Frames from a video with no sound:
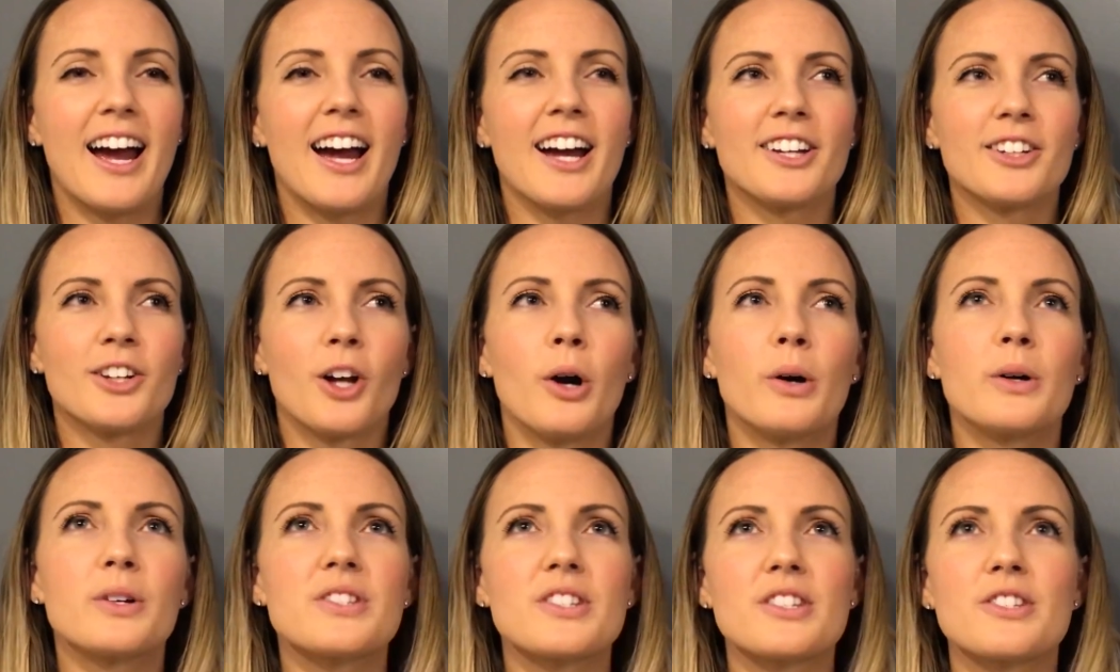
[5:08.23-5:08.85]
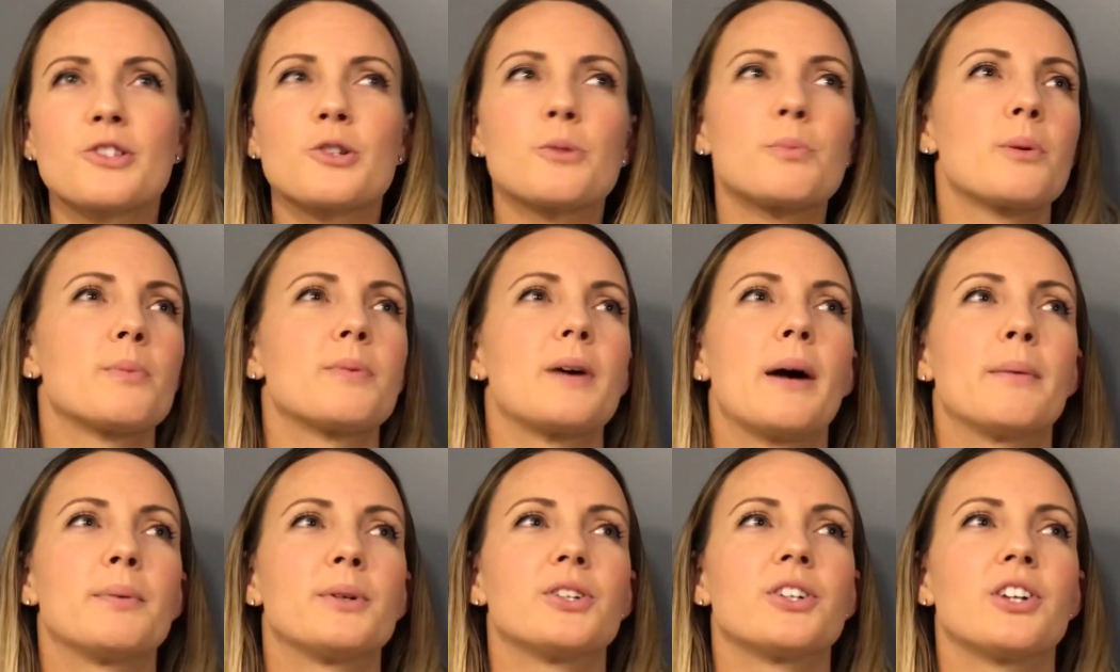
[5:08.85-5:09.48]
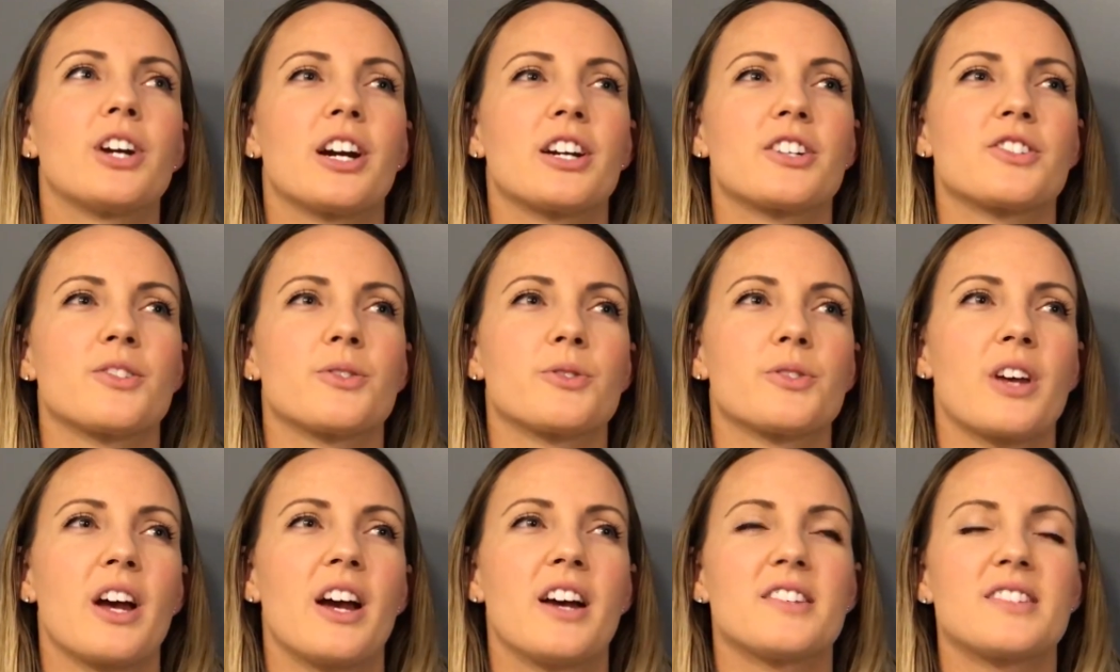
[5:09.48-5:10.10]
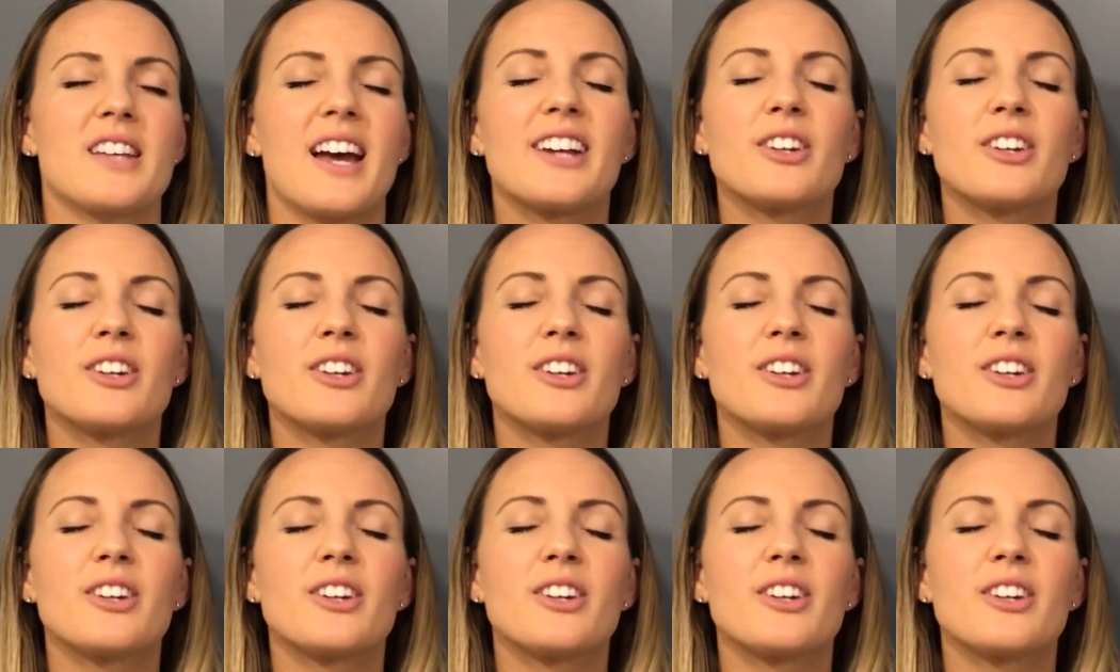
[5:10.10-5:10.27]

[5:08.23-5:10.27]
I know it's a super popular exercise.